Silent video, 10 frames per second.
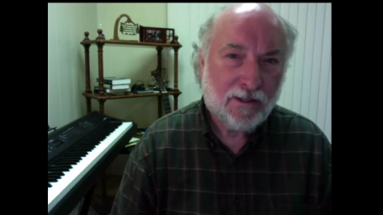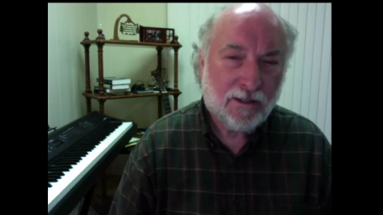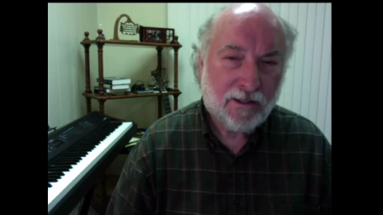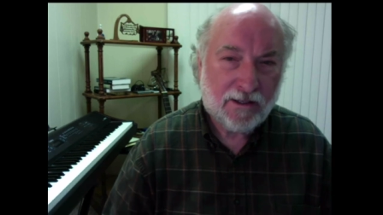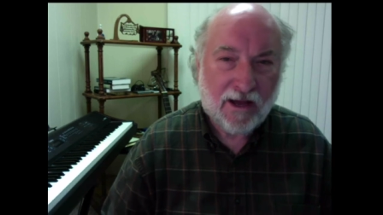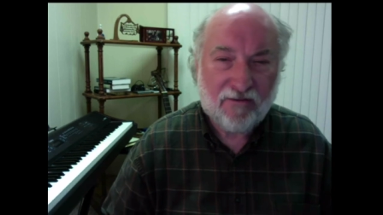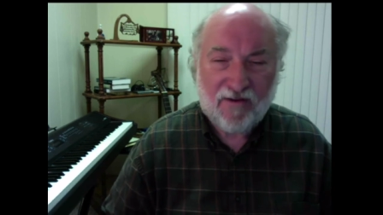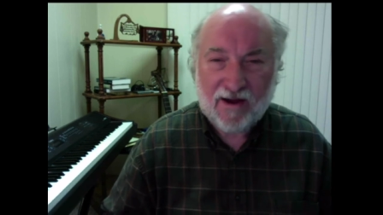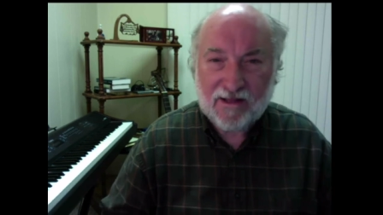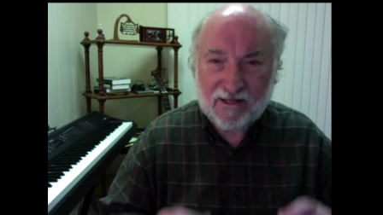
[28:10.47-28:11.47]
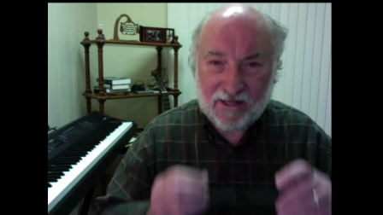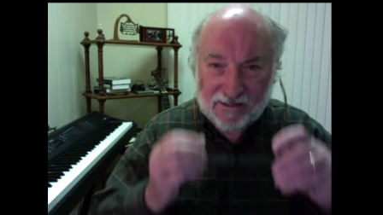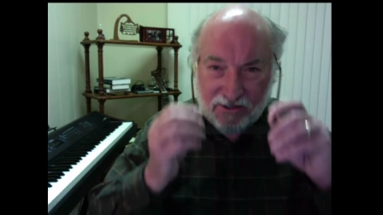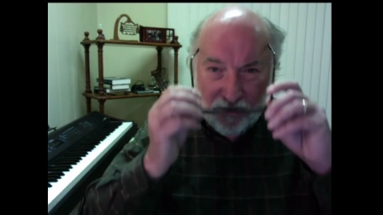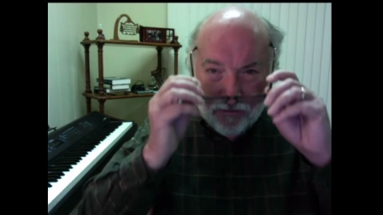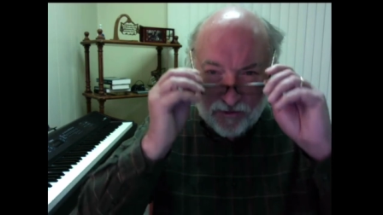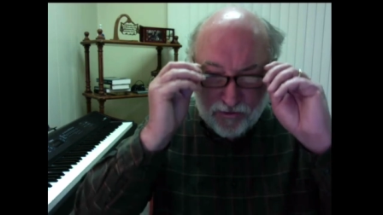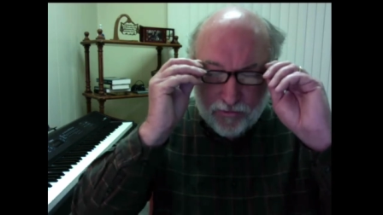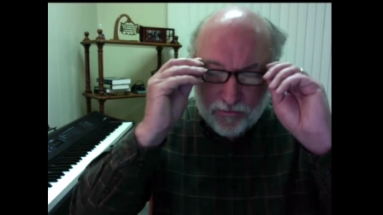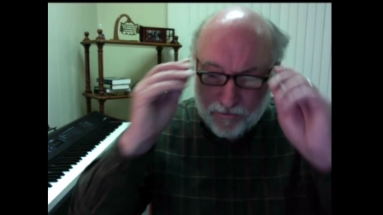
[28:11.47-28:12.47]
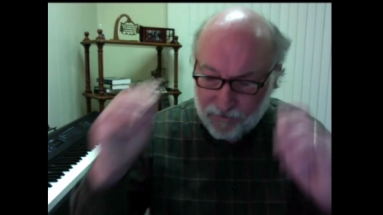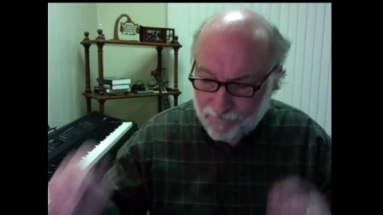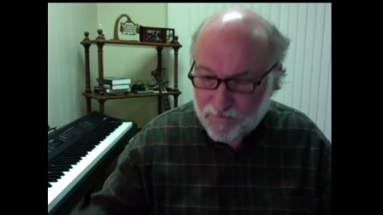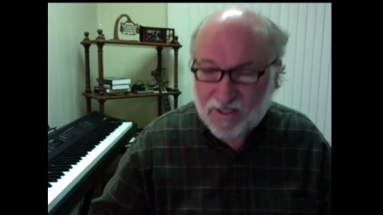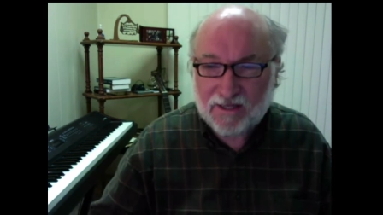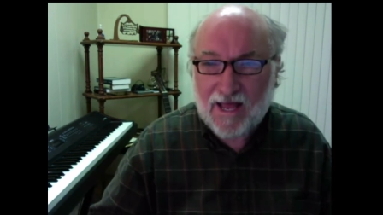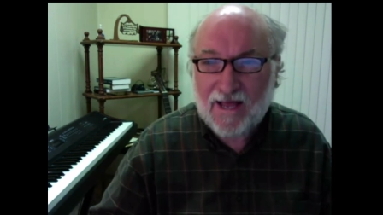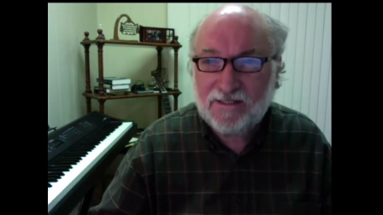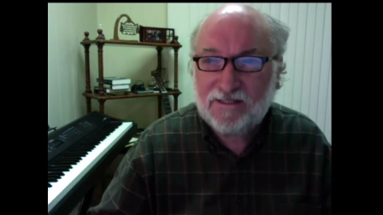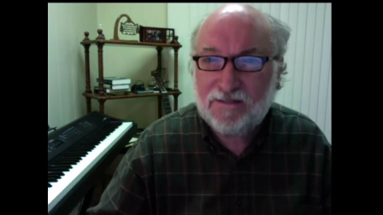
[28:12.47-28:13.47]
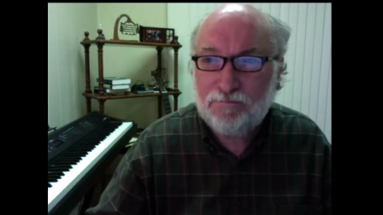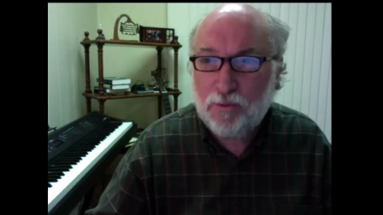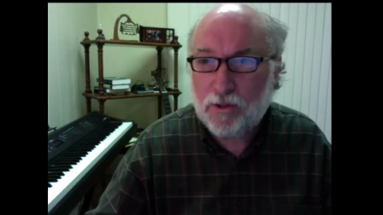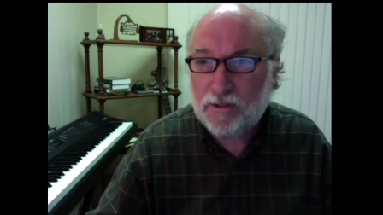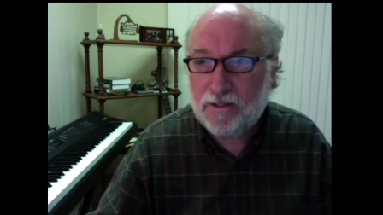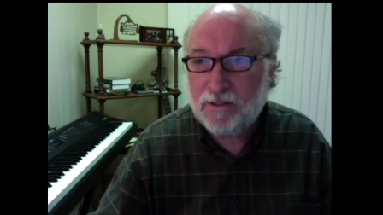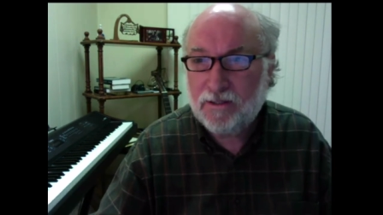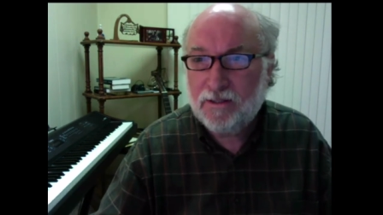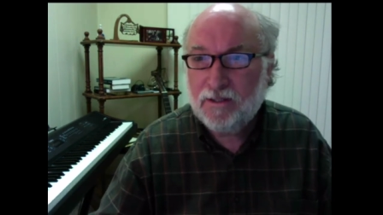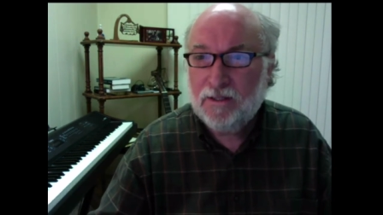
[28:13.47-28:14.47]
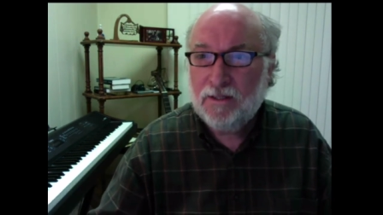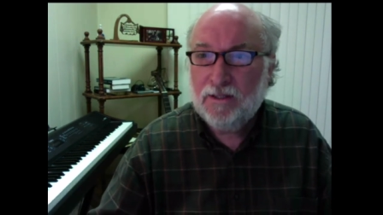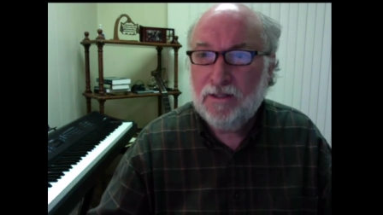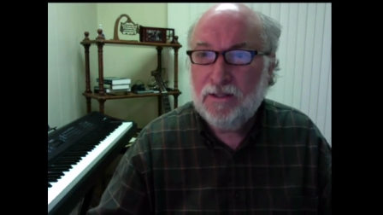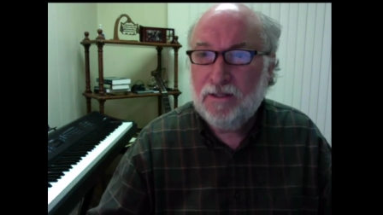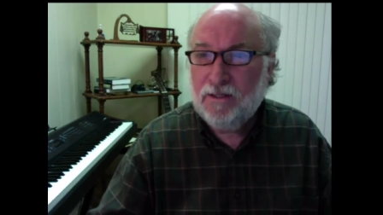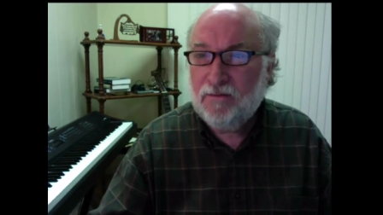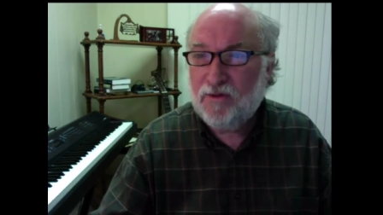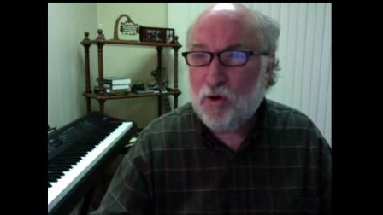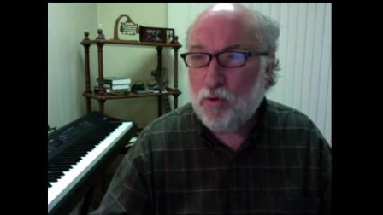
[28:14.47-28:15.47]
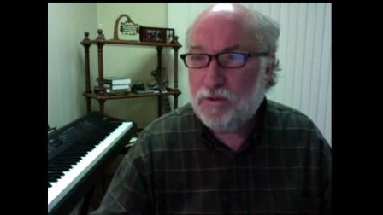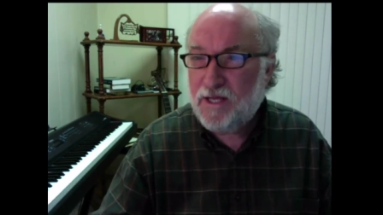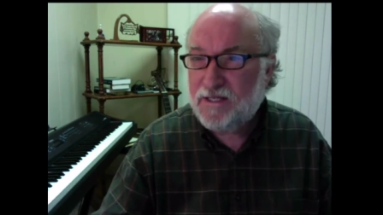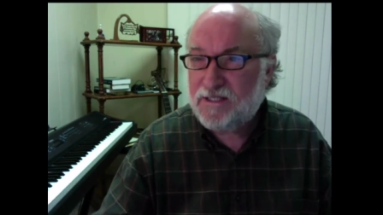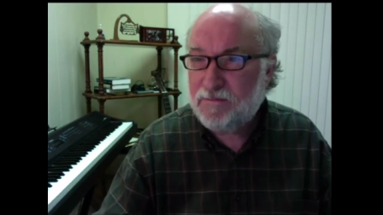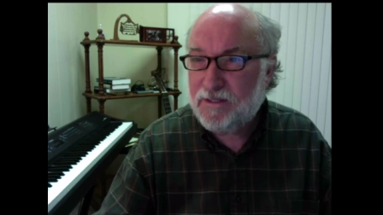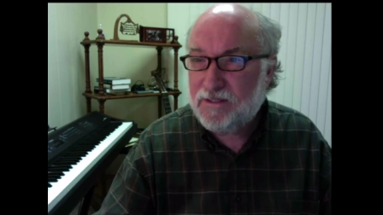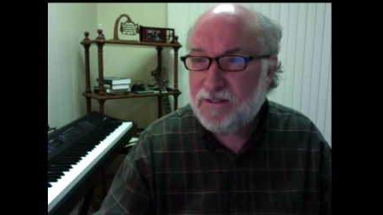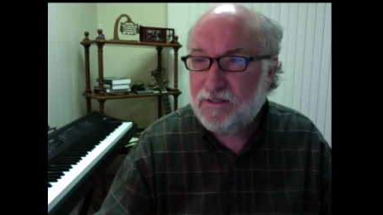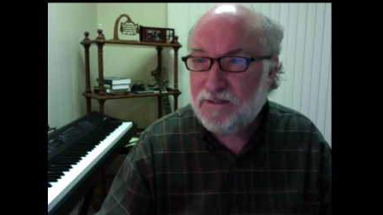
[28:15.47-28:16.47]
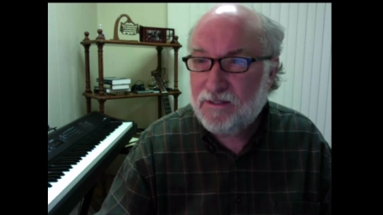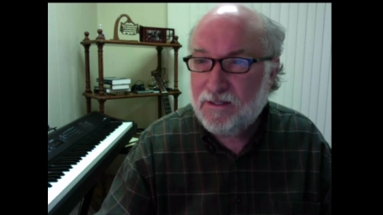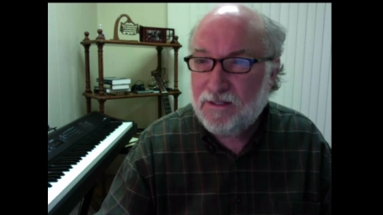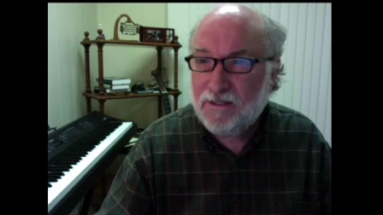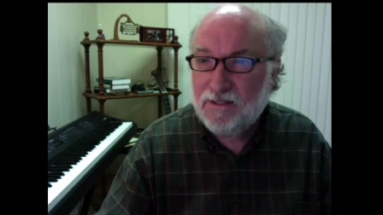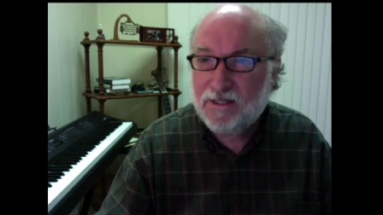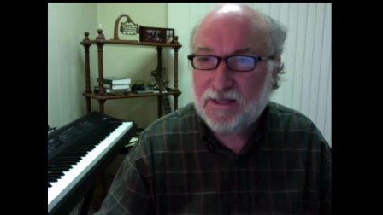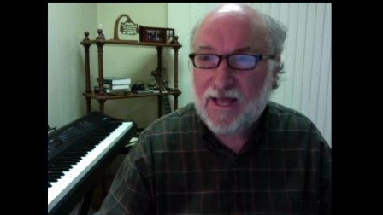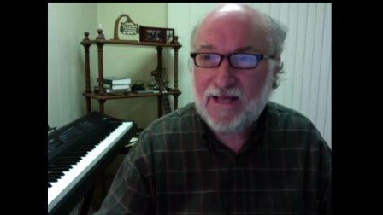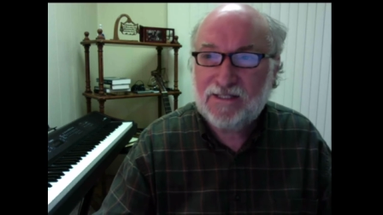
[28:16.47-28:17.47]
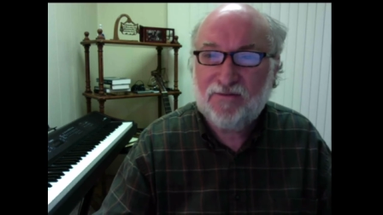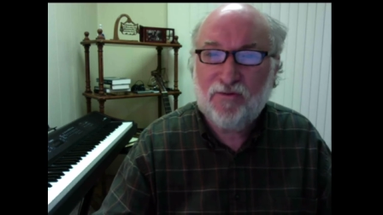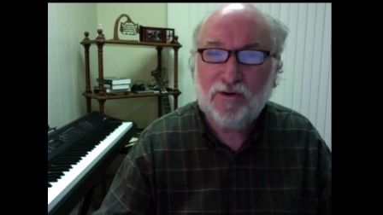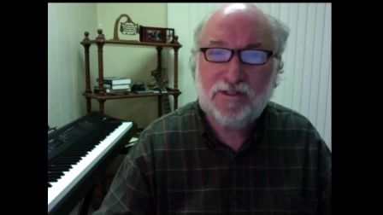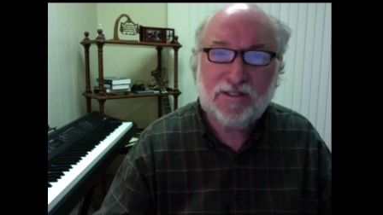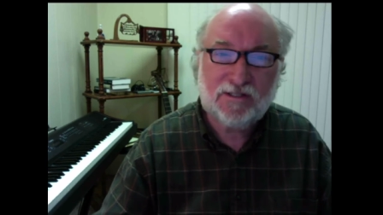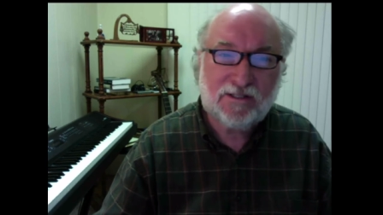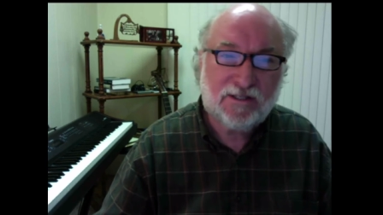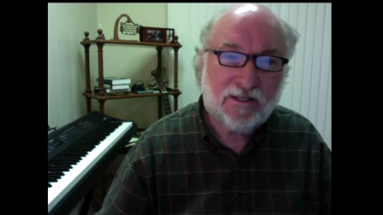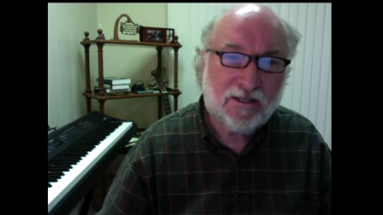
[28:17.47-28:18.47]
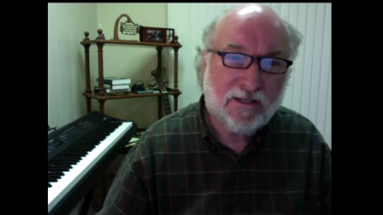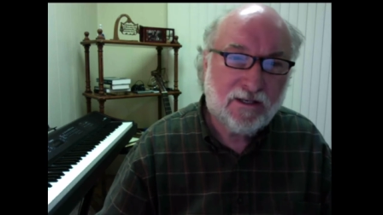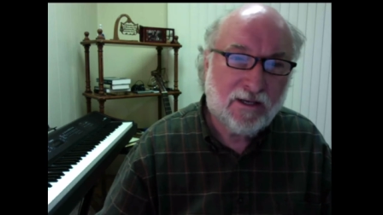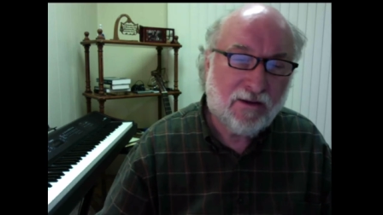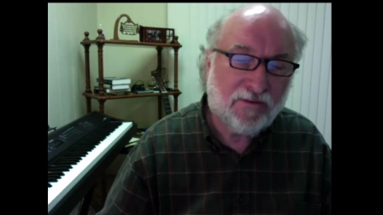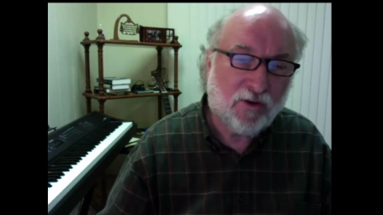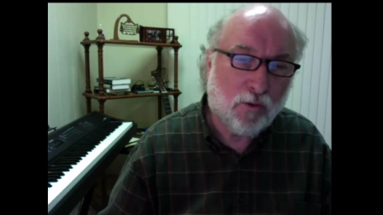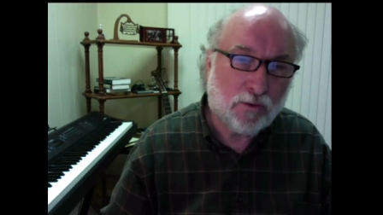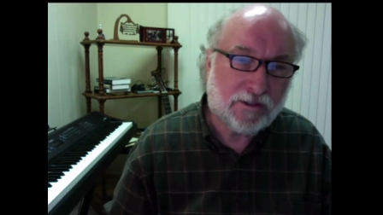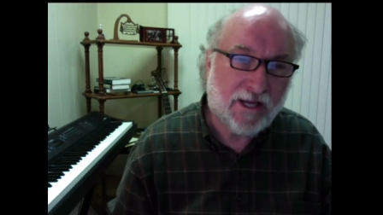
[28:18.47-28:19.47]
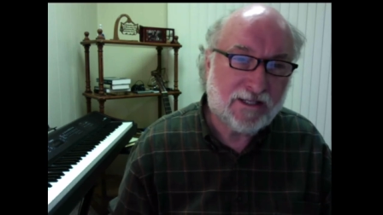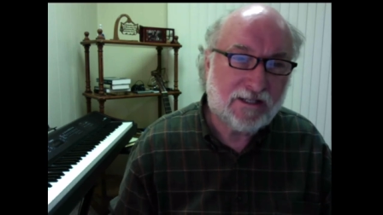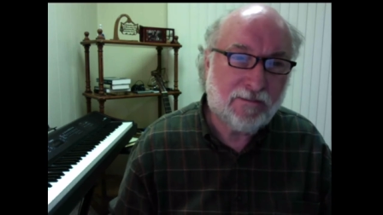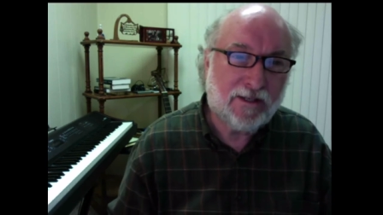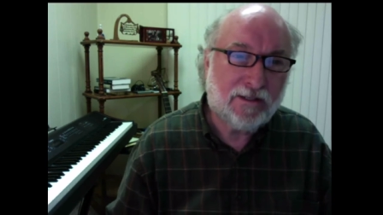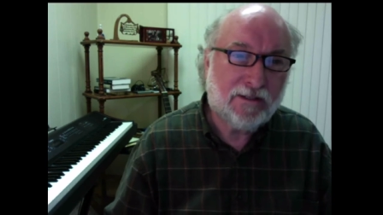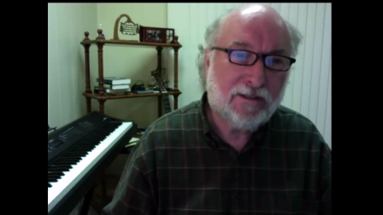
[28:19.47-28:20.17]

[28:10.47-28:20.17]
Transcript: And now, finally, let's go to the last book of the Old Testament, the last verses of the Old Testament.